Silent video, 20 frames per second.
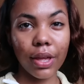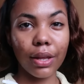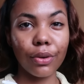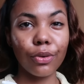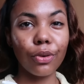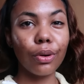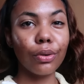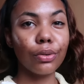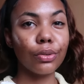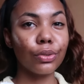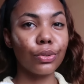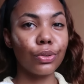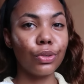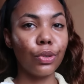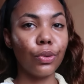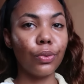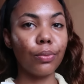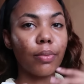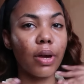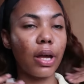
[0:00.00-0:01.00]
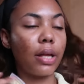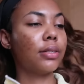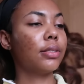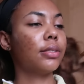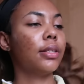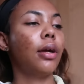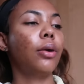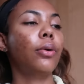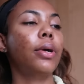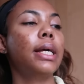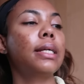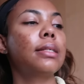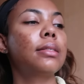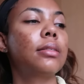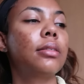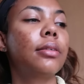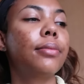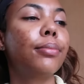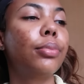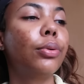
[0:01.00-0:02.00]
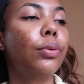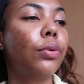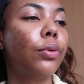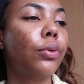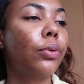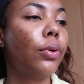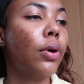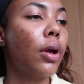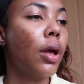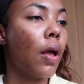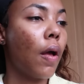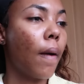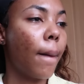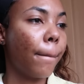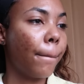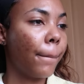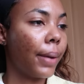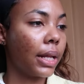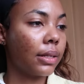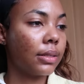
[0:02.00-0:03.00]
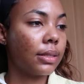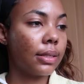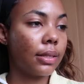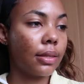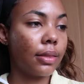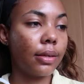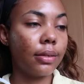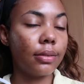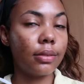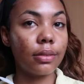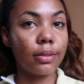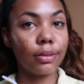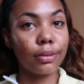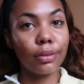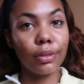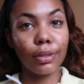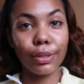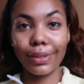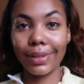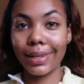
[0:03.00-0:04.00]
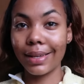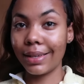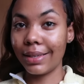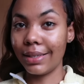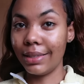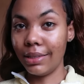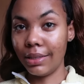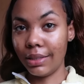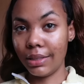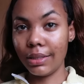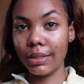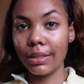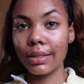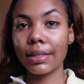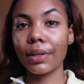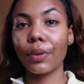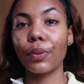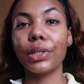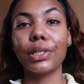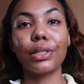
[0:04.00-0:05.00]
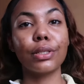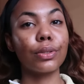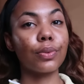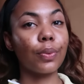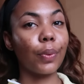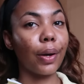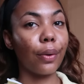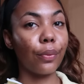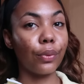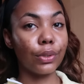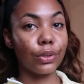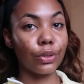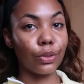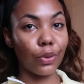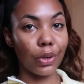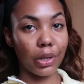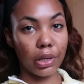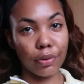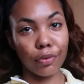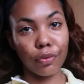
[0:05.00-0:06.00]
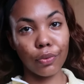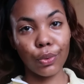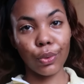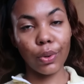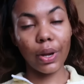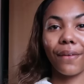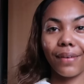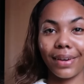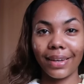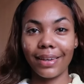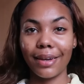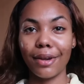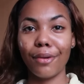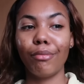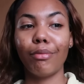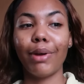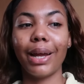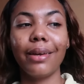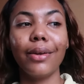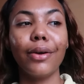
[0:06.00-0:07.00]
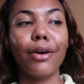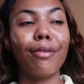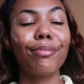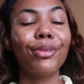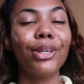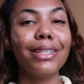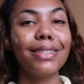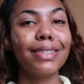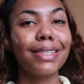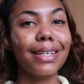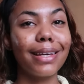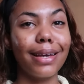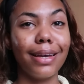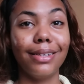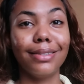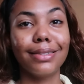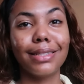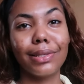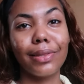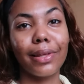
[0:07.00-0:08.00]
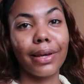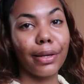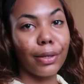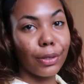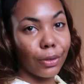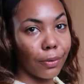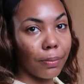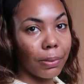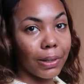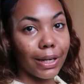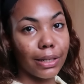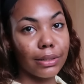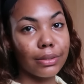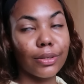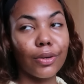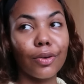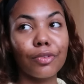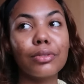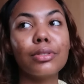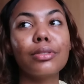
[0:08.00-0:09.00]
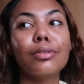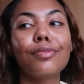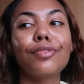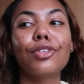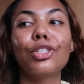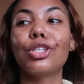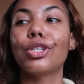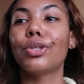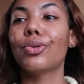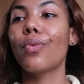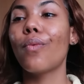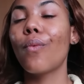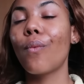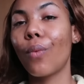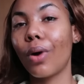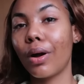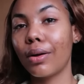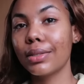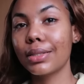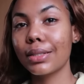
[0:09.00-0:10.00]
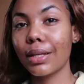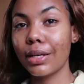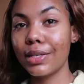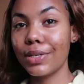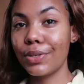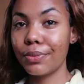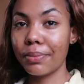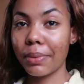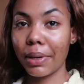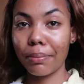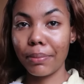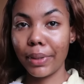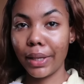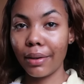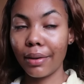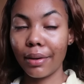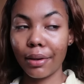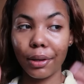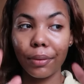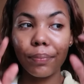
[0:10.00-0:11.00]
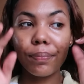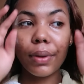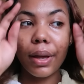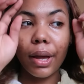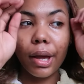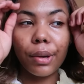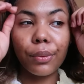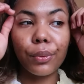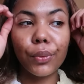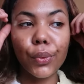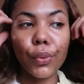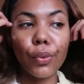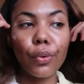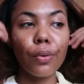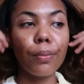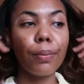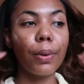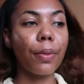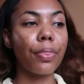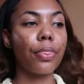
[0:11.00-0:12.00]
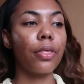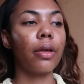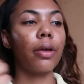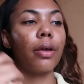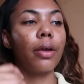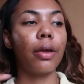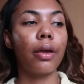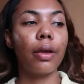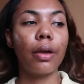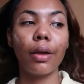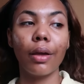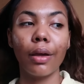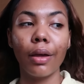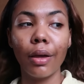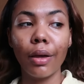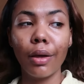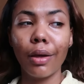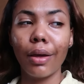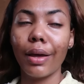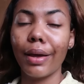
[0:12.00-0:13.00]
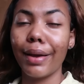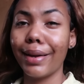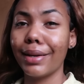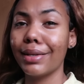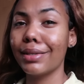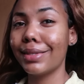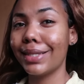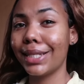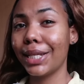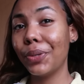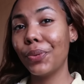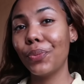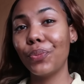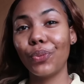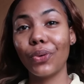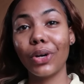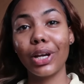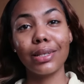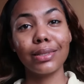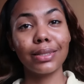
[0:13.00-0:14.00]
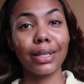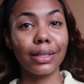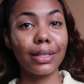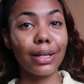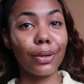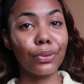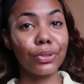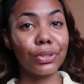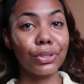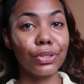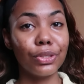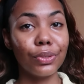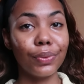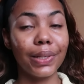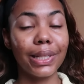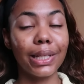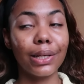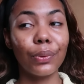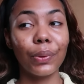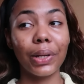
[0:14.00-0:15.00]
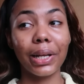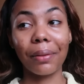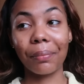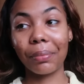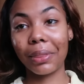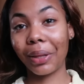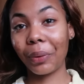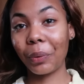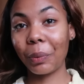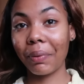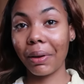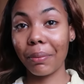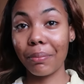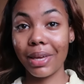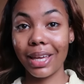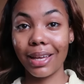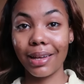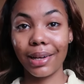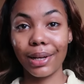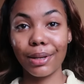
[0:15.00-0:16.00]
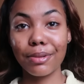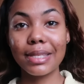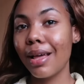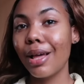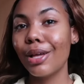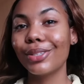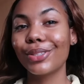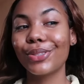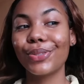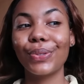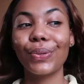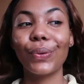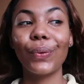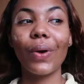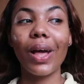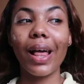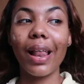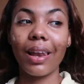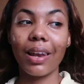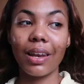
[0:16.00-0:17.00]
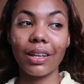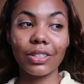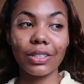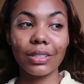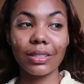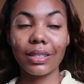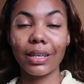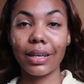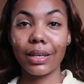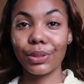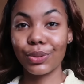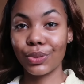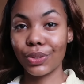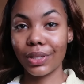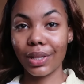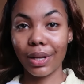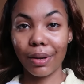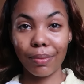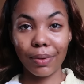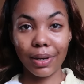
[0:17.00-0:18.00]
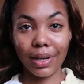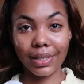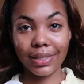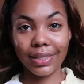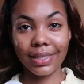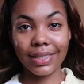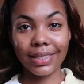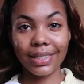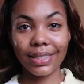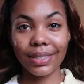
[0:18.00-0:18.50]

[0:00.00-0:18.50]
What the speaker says: They're not too much, they're quite simple, but they still look neat, which is what I was going for. Okay, right now I'm going to get into the girl parts of this video. Whilst I do my makeup, I will comb up the hair and see what exactly I want to do with it when I'm done with my makeup. So let's just get into that part.